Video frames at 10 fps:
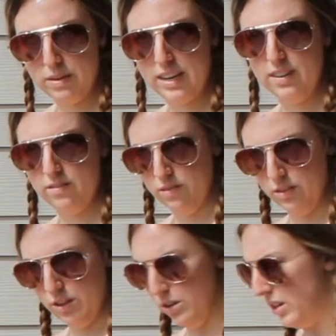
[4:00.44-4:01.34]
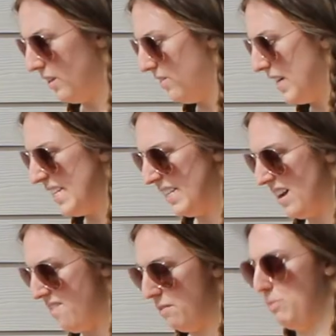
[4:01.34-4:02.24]
way we can go to the fun
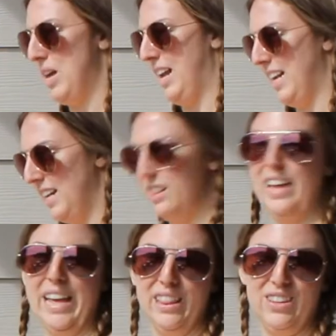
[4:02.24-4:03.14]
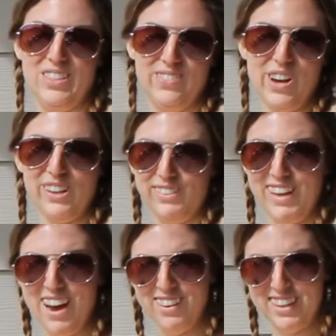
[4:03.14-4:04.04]
stuff of planting those dollar
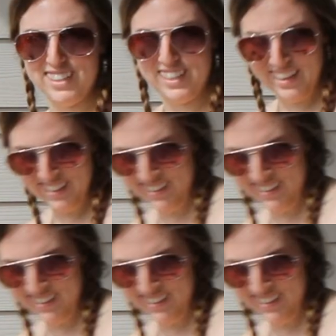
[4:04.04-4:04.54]
flowers.